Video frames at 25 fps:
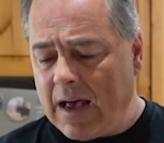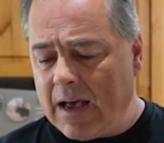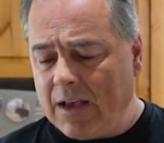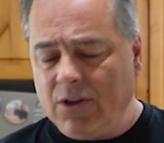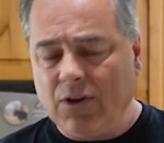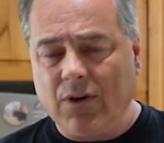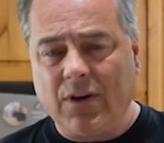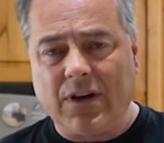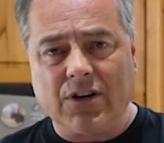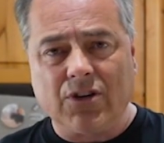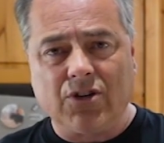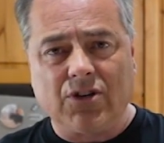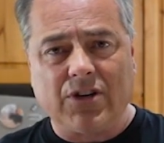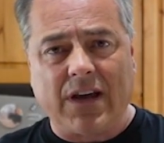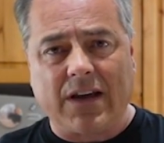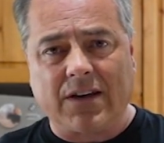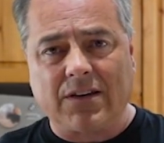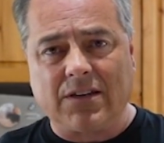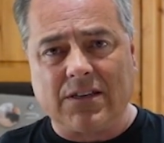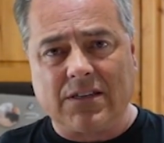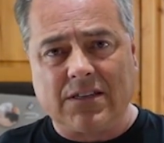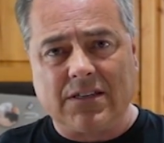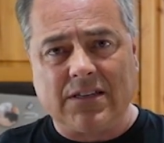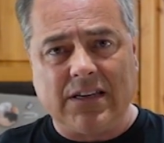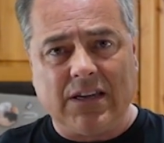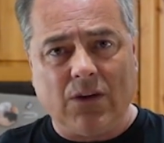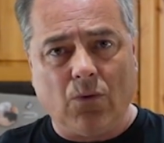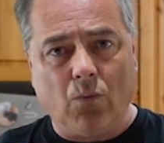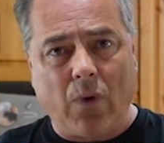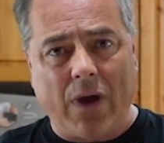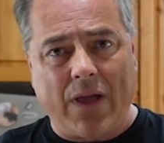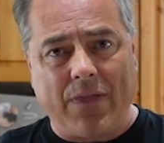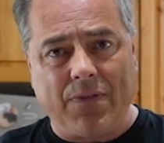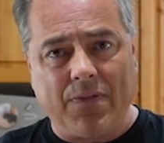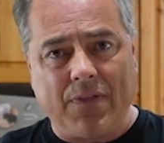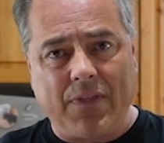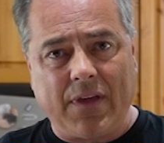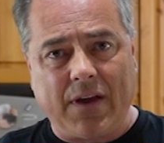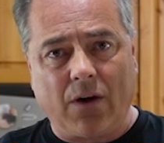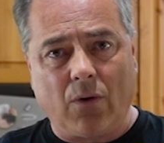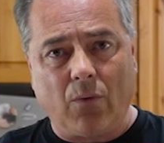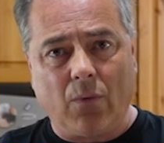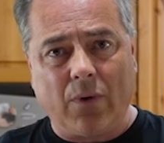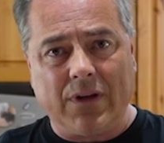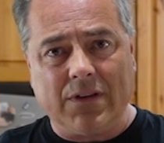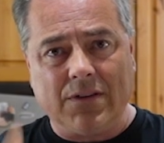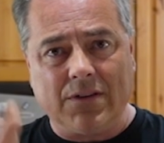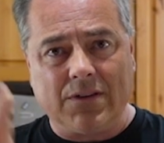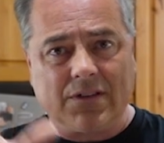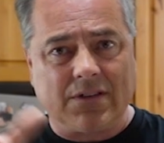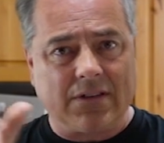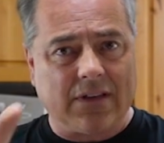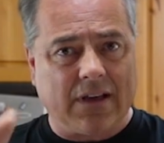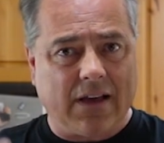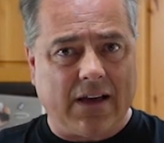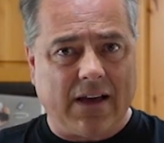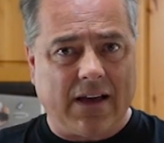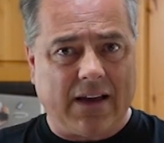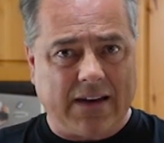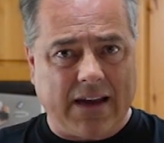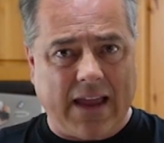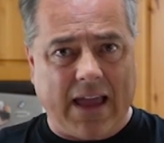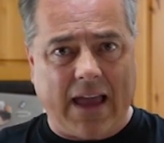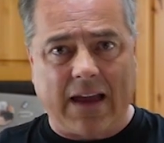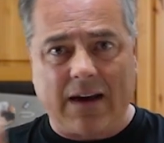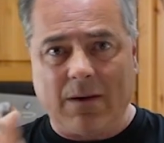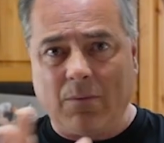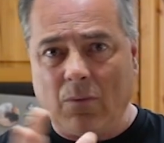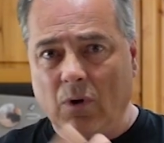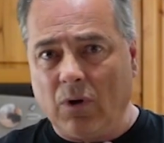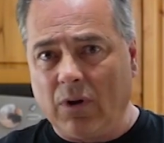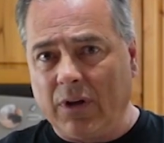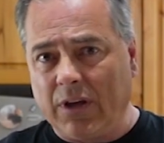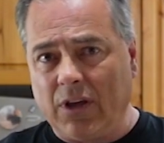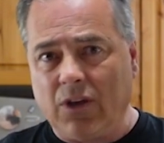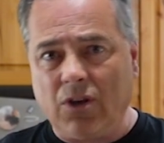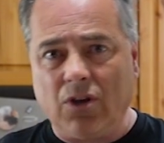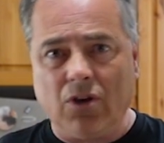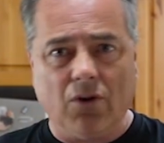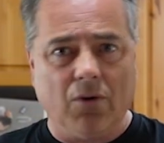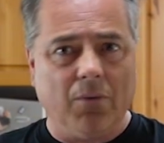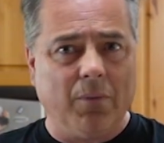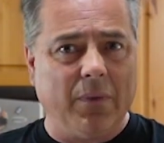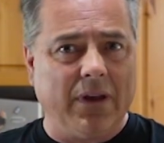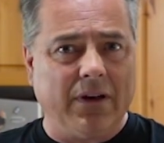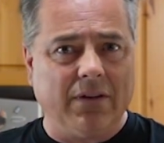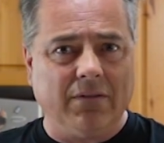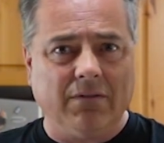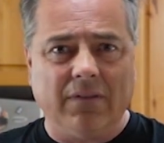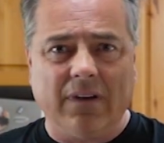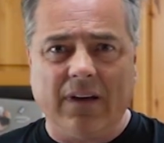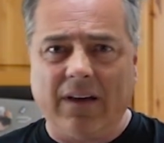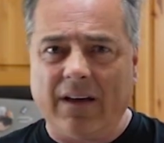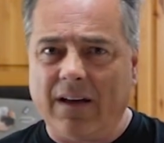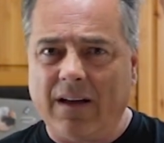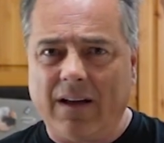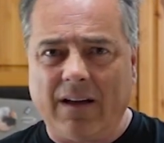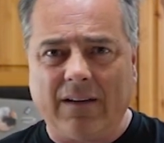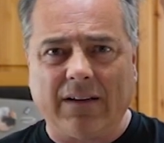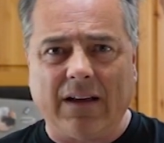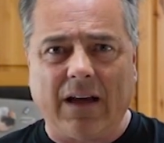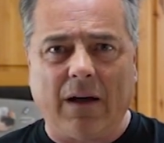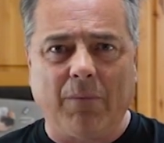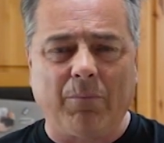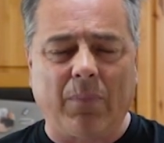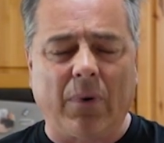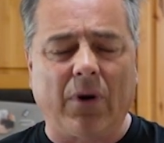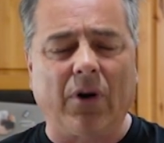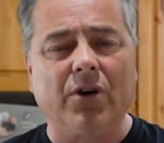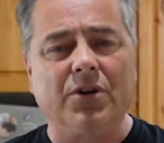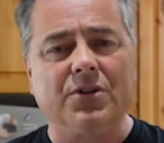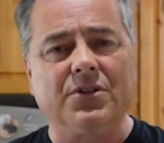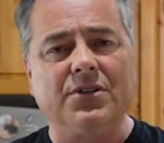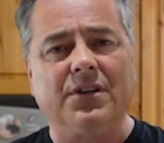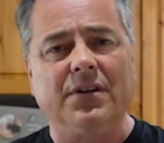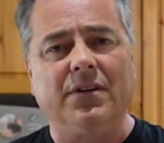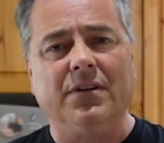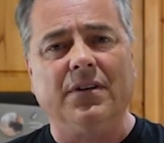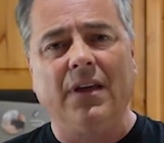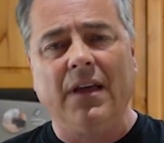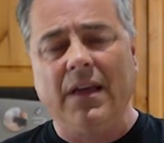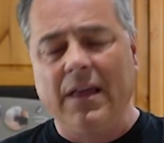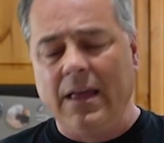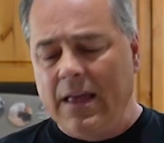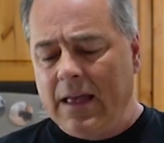You can check to see when there was an animal, a human, a person.